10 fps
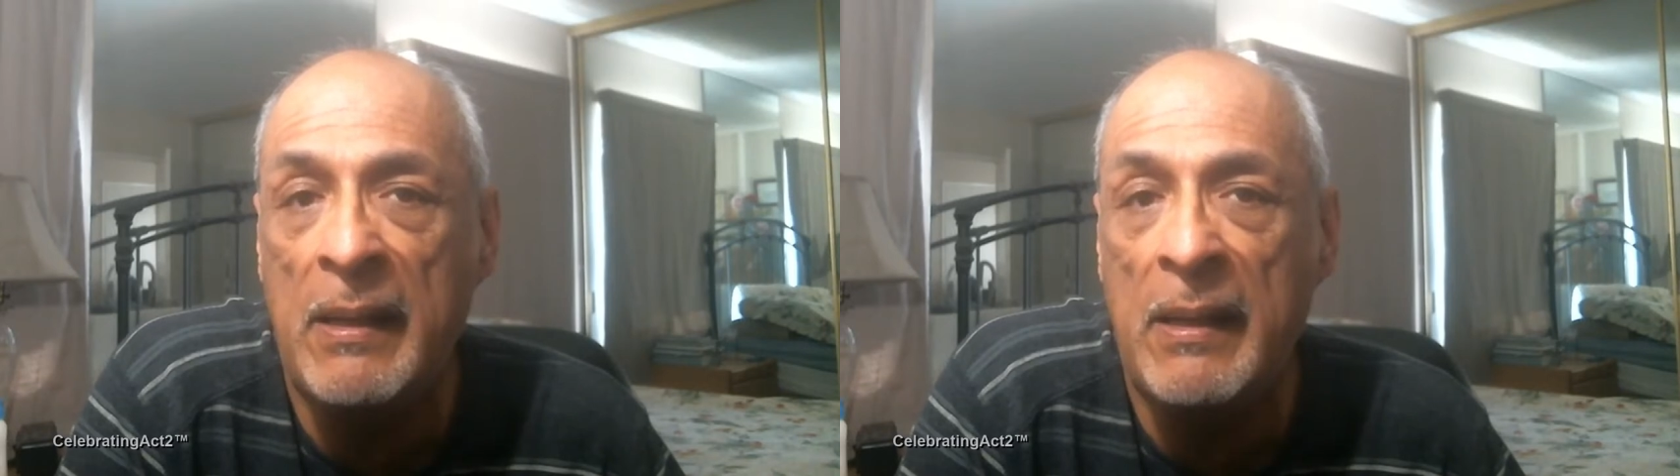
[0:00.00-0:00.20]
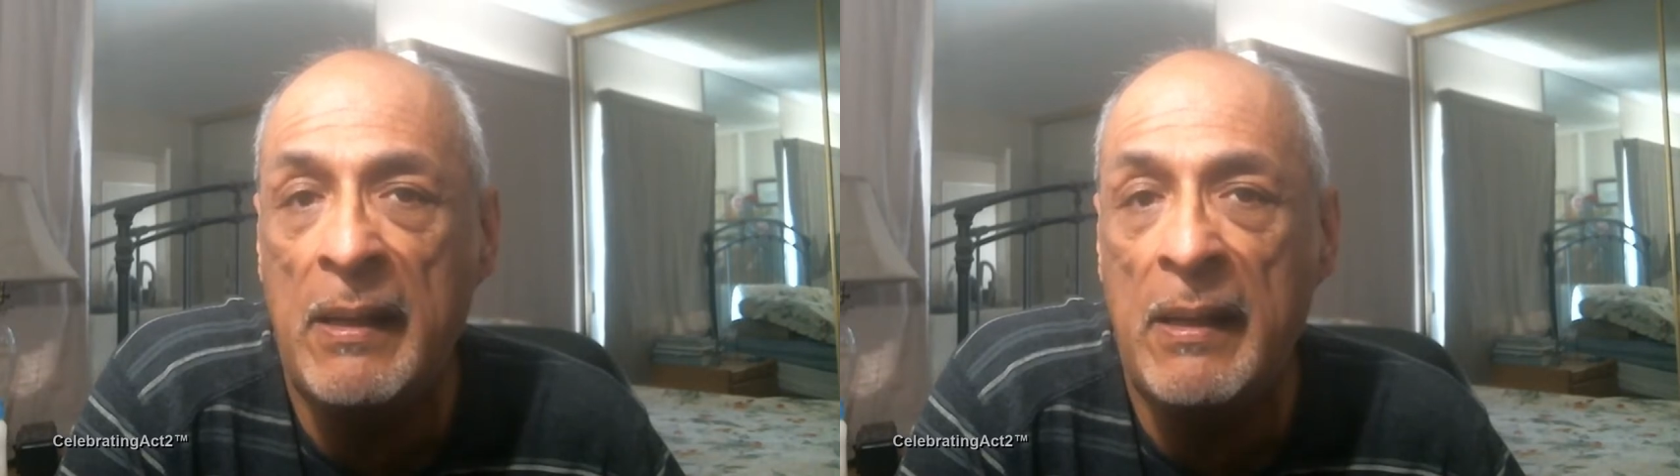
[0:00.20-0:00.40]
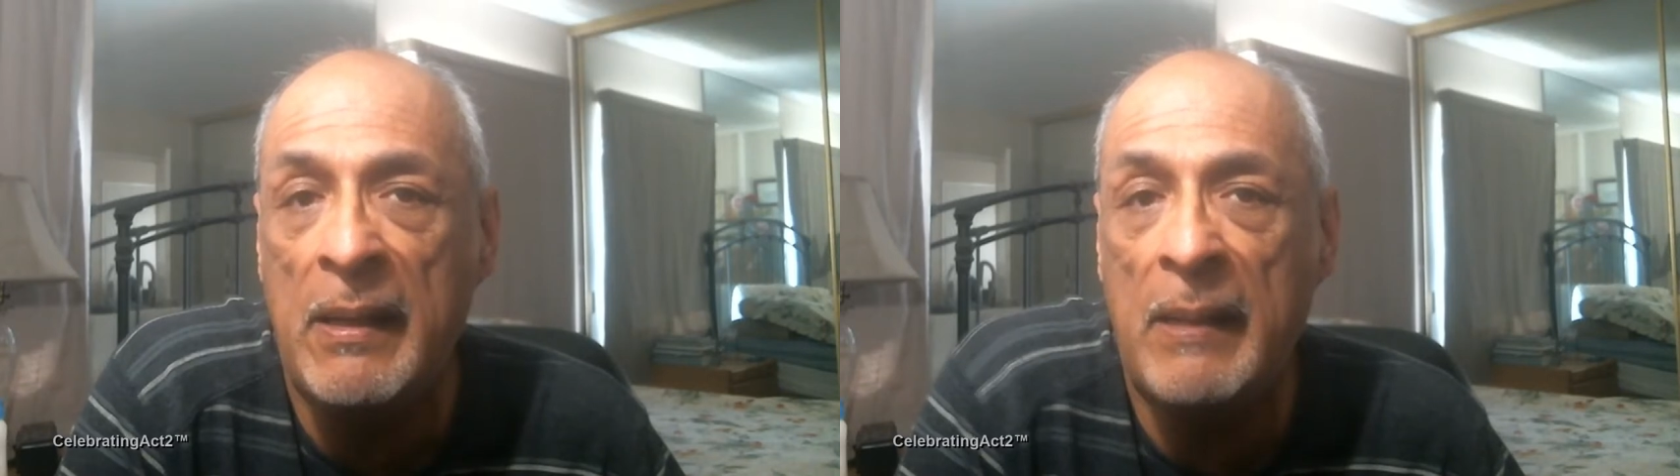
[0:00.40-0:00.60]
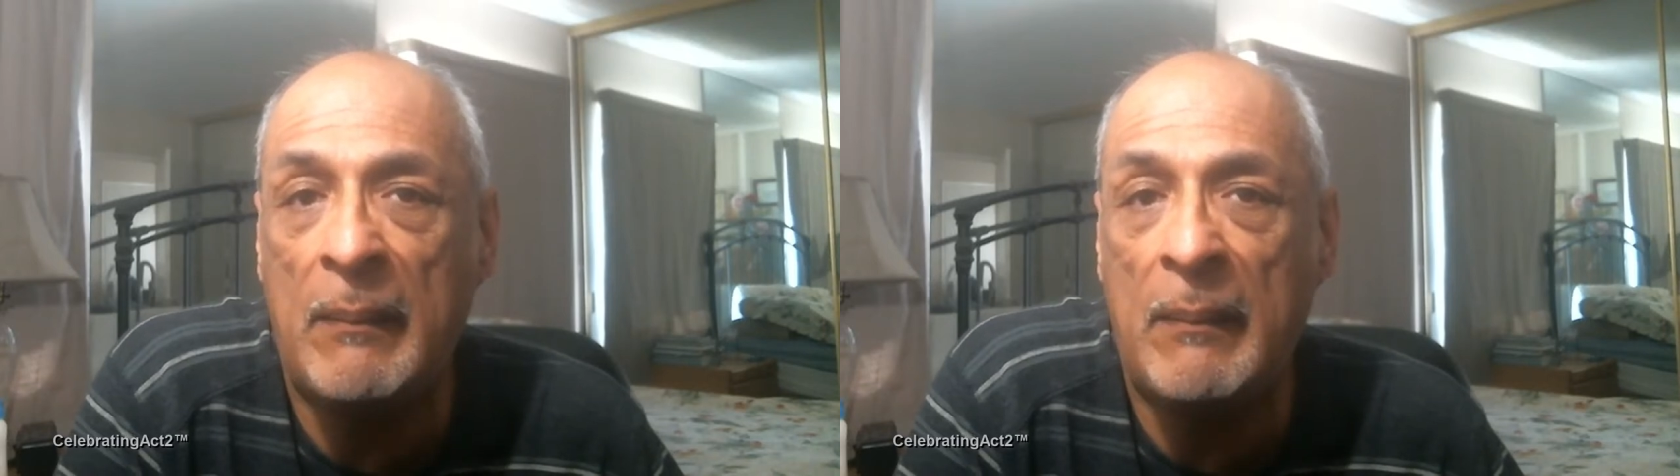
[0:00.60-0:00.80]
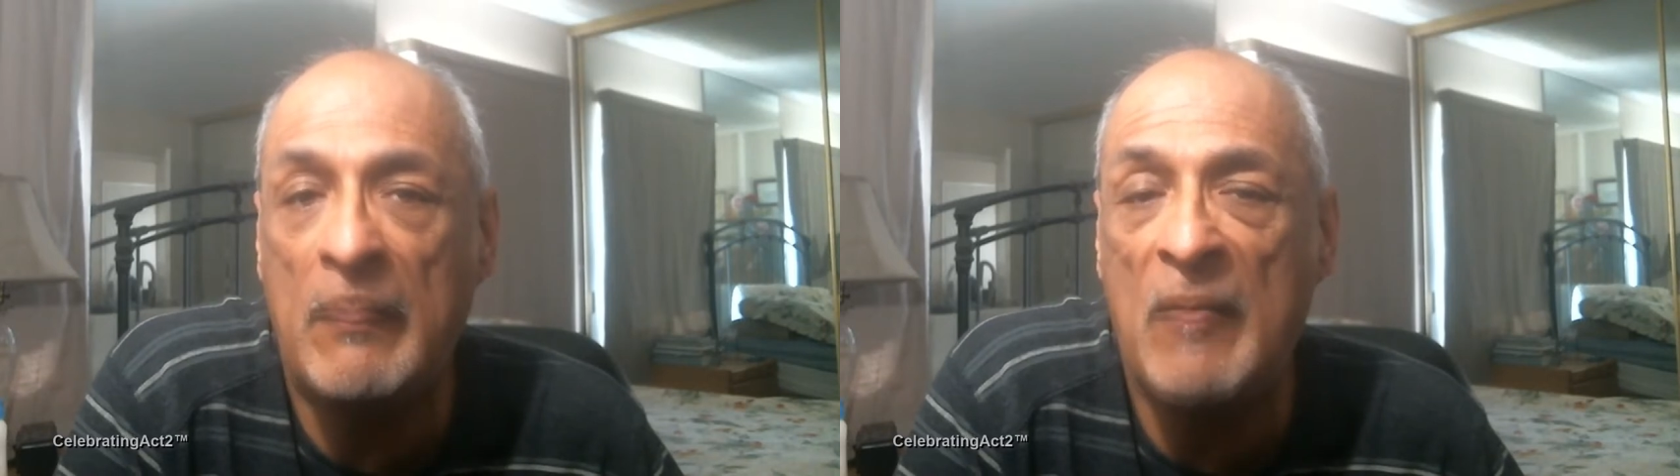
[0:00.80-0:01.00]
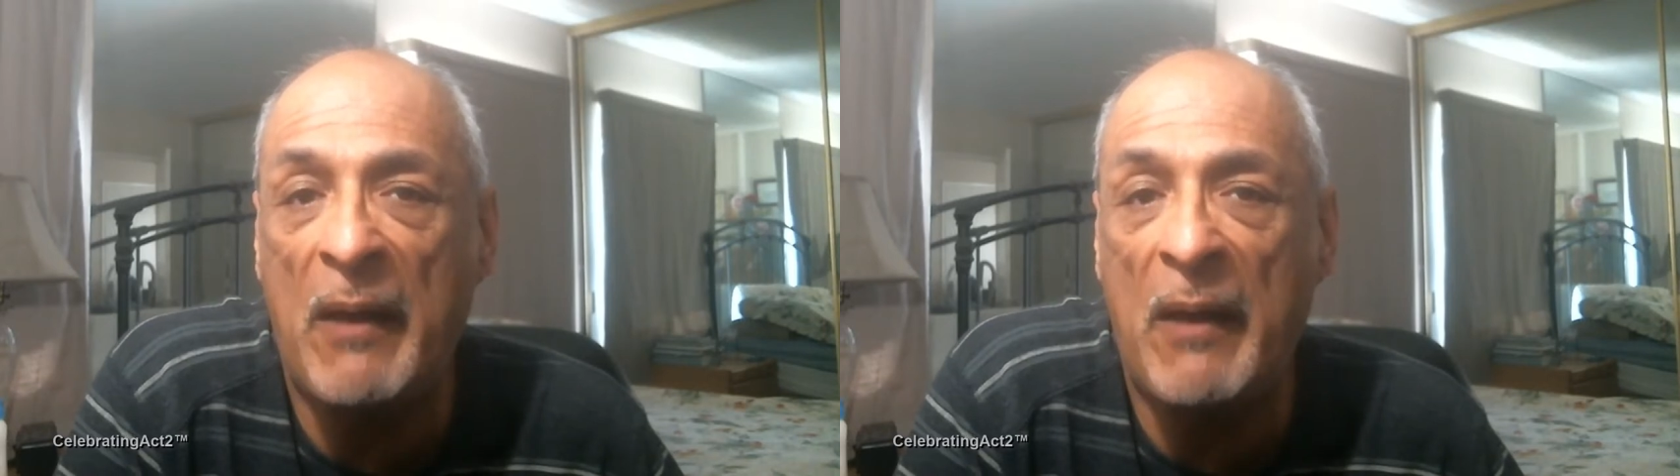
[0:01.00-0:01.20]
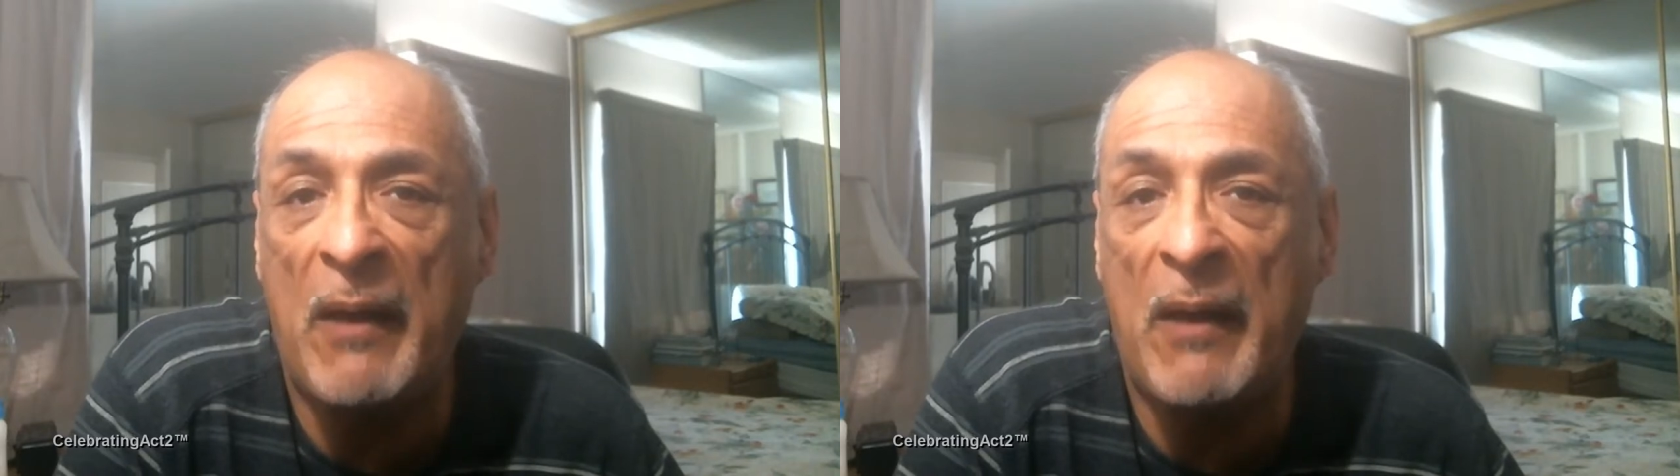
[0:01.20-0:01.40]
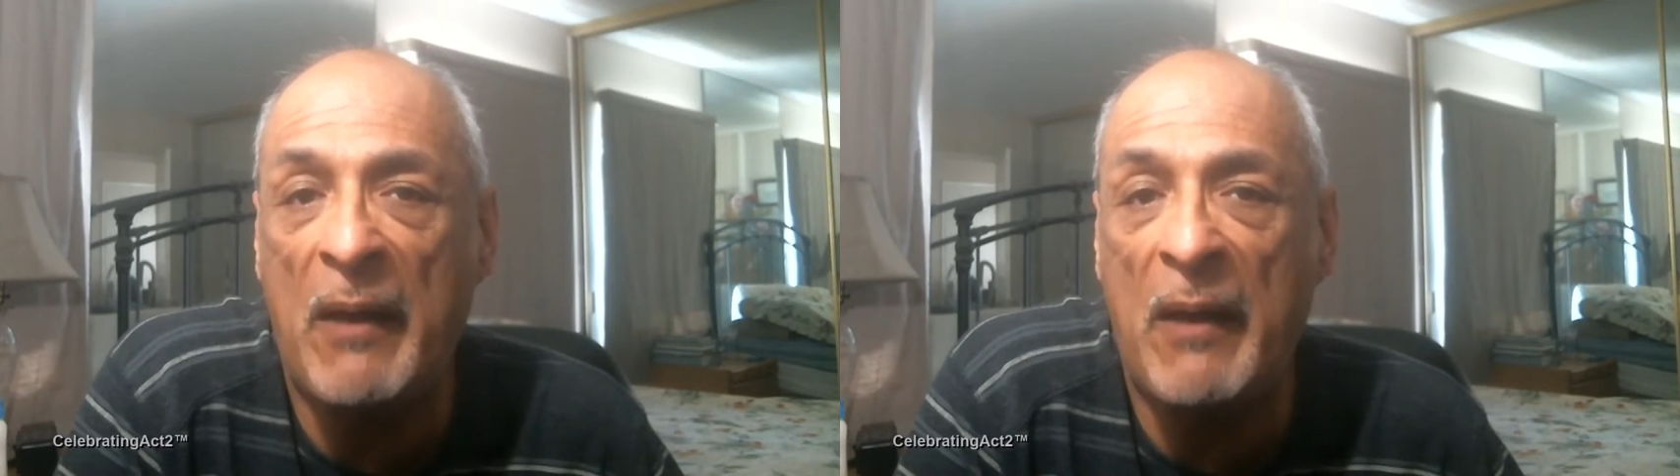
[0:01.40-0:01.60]
as this is my
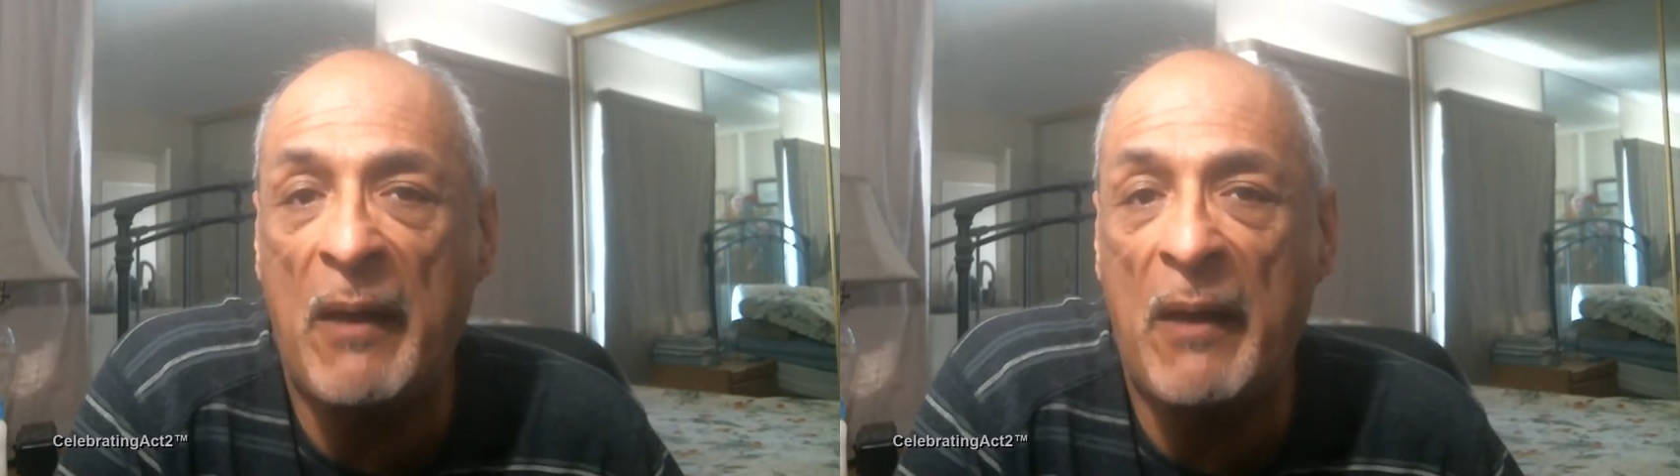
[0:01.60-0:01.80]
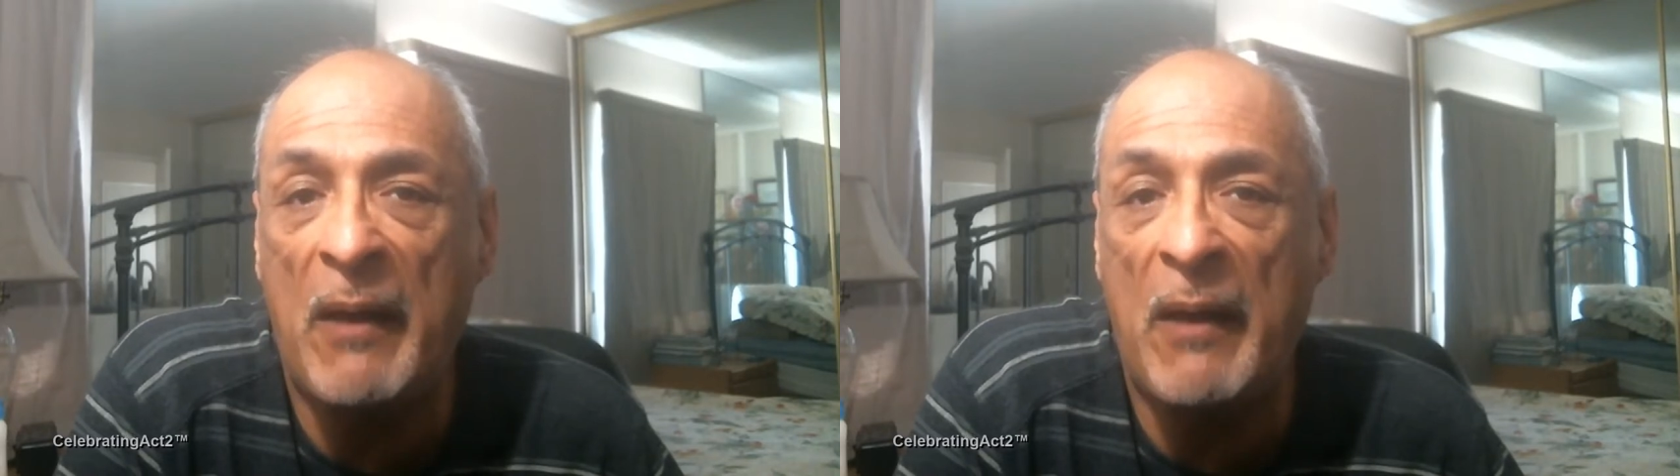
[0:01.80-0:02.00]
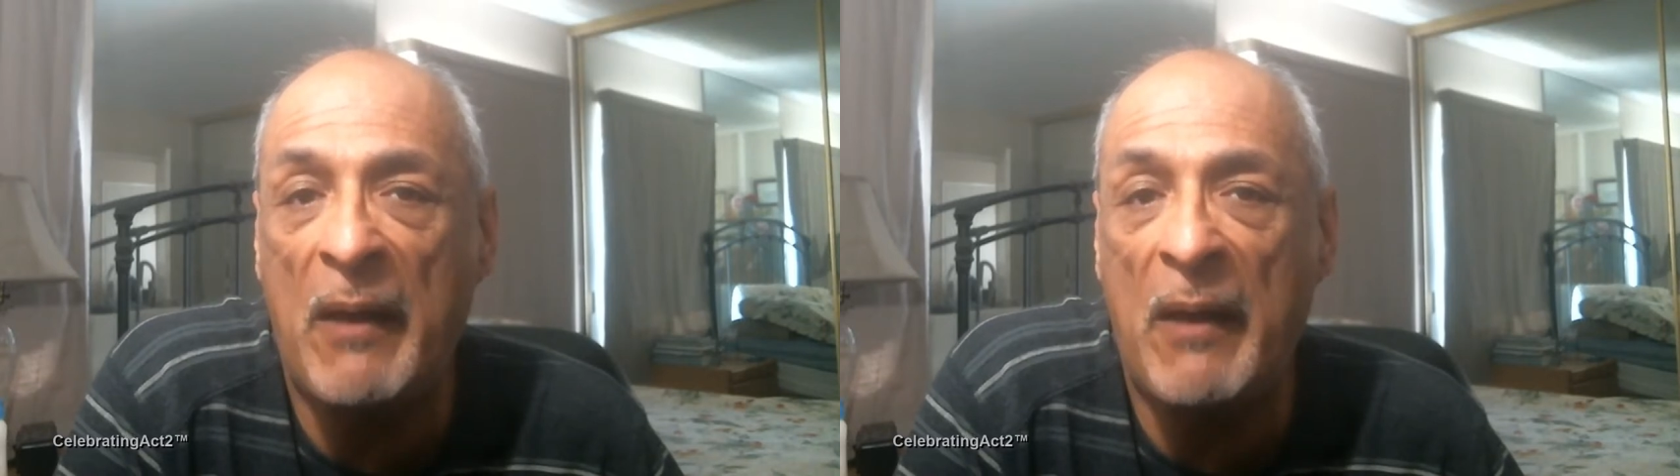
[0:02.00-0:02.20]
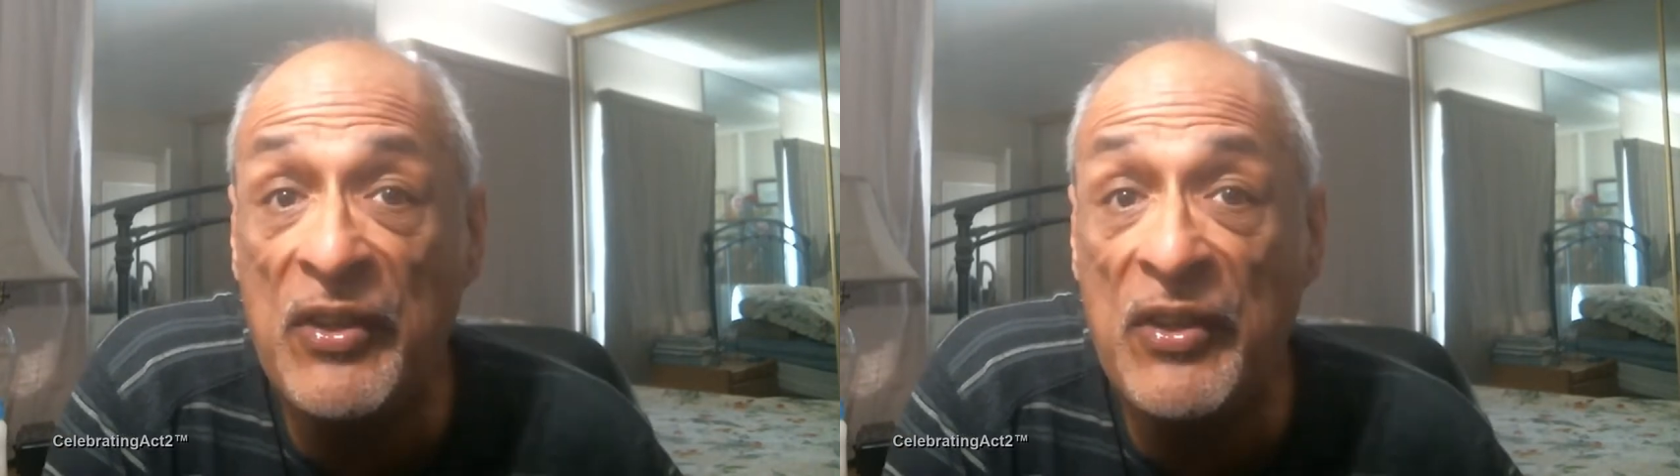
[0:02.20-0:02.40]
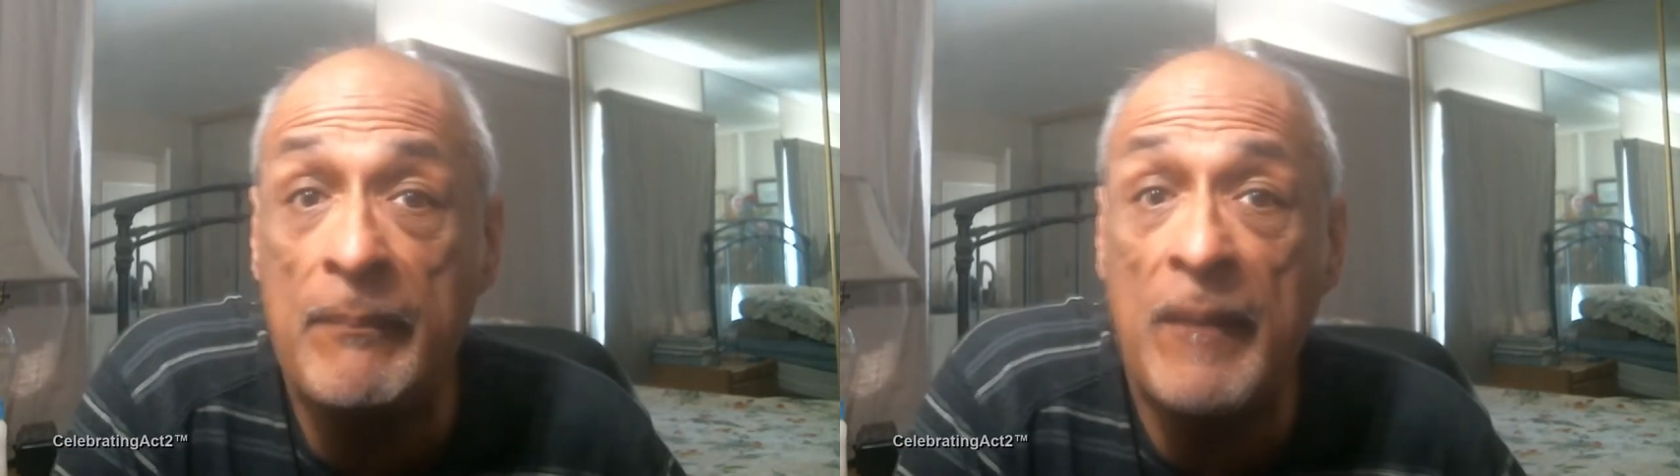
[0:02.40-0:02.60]
fourth visit.